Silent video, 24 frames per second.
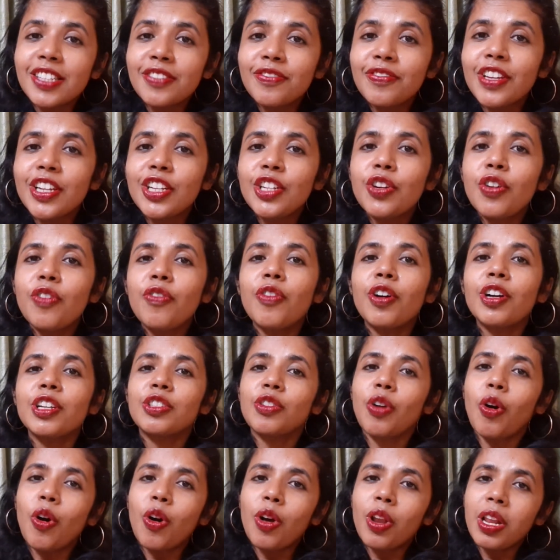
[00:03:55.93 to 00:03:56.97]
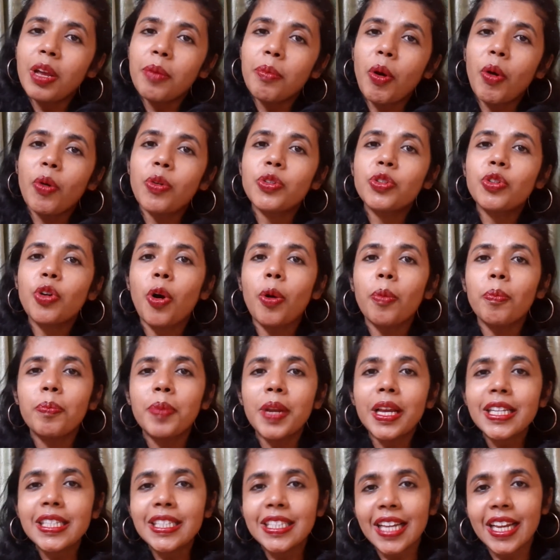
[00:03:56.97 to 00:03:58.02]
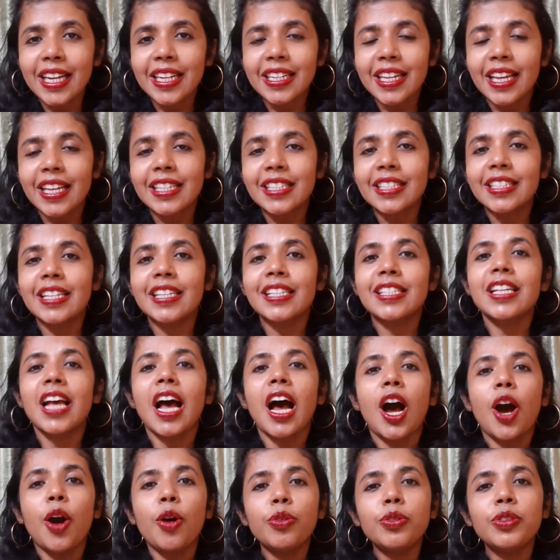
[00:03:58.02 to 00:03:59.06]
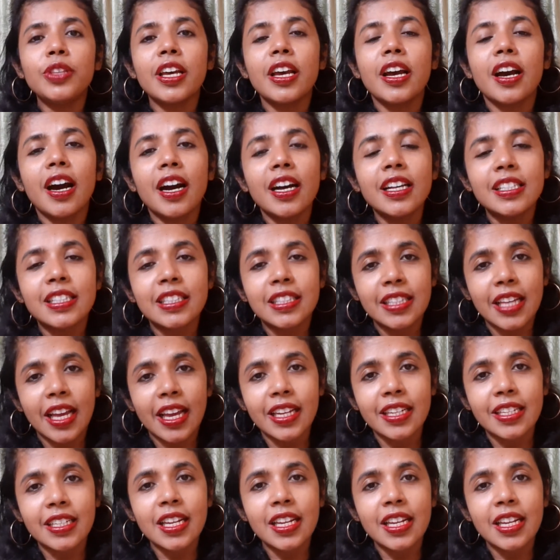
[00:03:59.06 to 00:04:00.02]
video was all about complex sentences, how they are said,